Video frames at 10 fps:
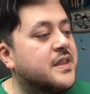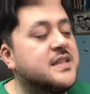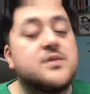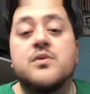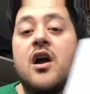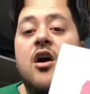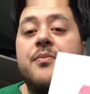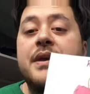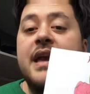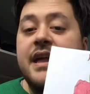there's this one,
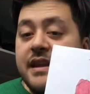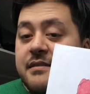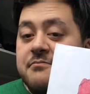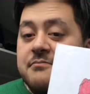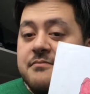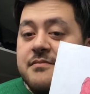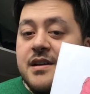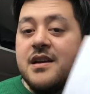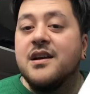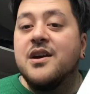RP Eddie,
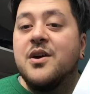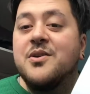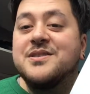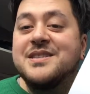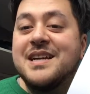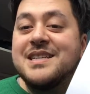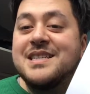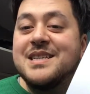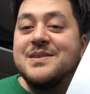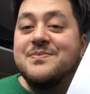which is
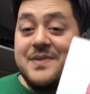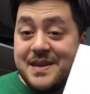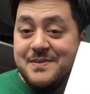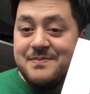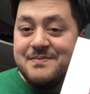actually me.